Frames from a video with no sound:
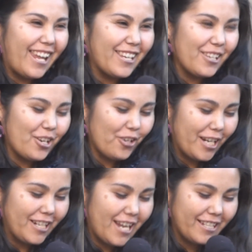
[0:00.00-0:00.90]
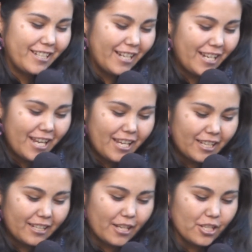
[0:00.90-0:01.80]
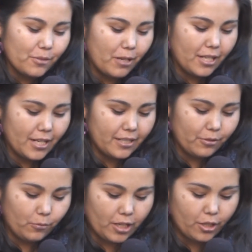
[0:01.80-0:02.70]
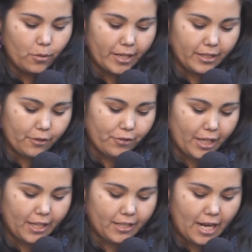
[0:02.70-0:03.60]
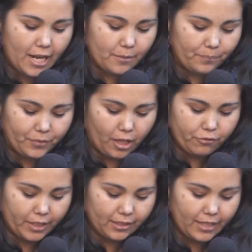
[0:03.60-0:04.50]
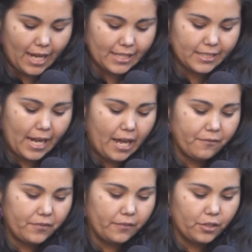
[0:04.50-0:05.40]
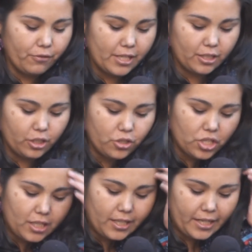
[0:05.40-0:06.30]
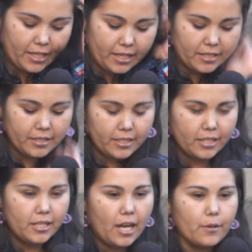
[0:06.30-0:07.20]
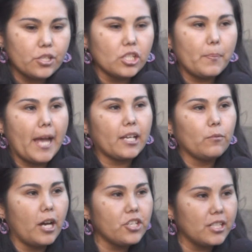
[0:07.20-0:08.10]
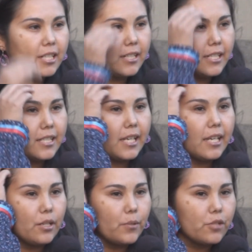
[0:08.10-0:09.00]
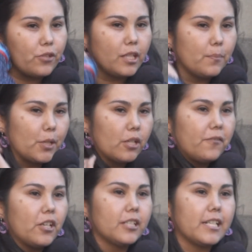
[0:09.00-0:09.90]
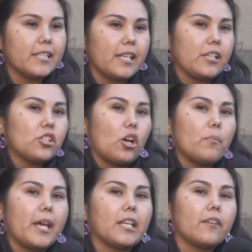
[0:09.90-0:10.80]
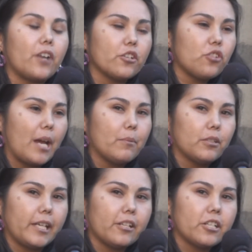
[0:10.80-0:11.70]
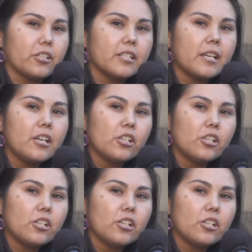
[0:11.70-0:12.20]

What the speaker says: Thank you, Corina. And I just want to quickly read, I'll read the last half of the resolution here. I was just back in Washington, D.C., and it was really beautiful to see so many of our tribal leaders,